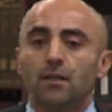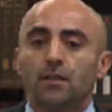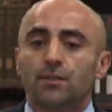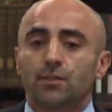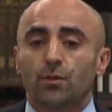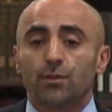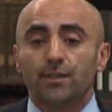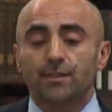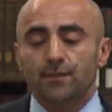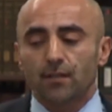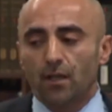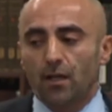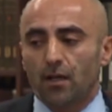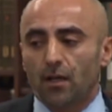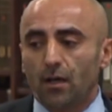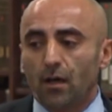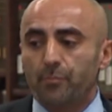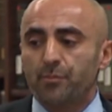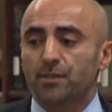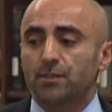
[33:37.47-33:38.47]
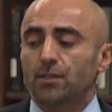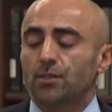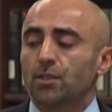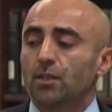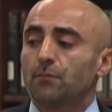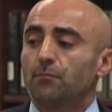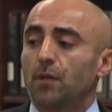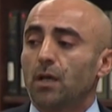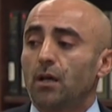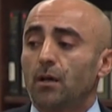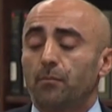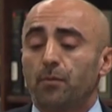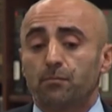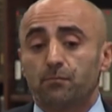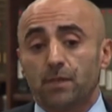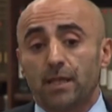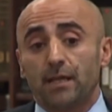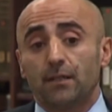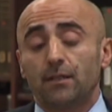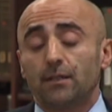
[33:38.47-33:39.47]
So this uh, opposition uh,
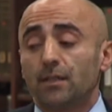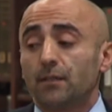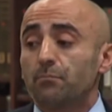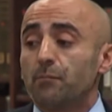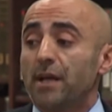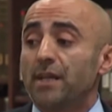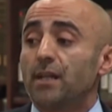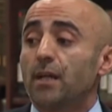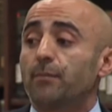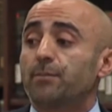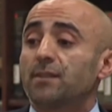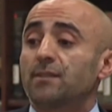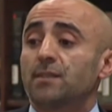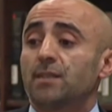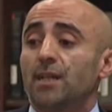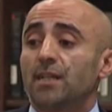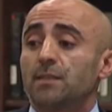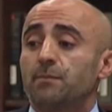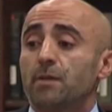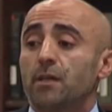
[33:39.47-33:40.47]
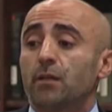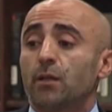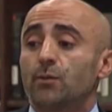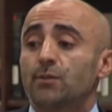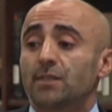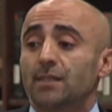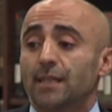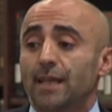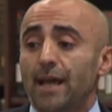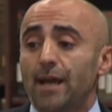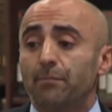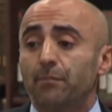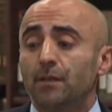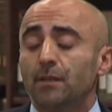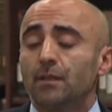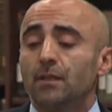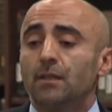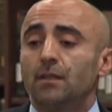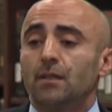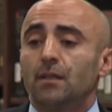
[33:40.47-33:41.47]
candidate might help the C H P close the gap.
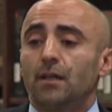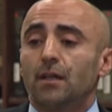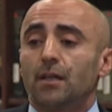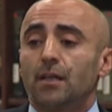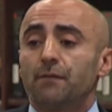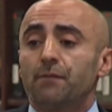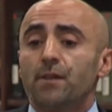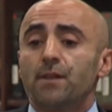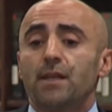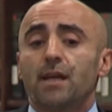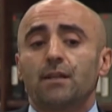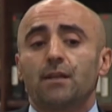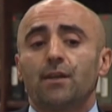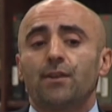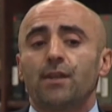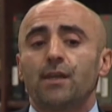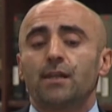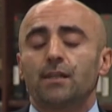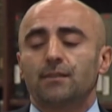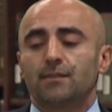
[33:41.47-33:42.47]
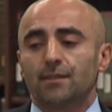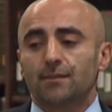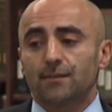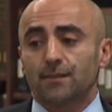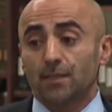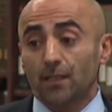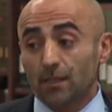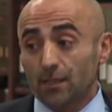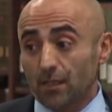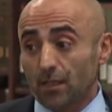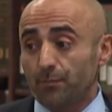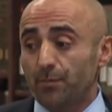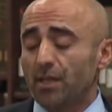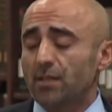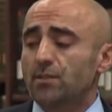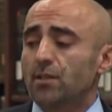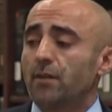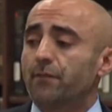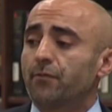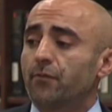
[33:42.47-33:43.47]
Uh, even then, I think it's a, still going to be
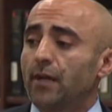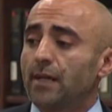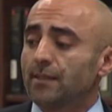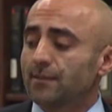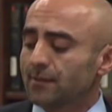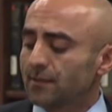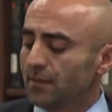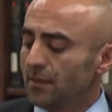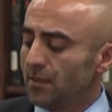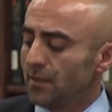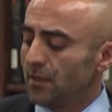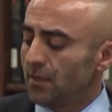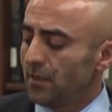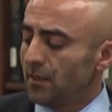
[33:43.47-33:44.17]
a tough race.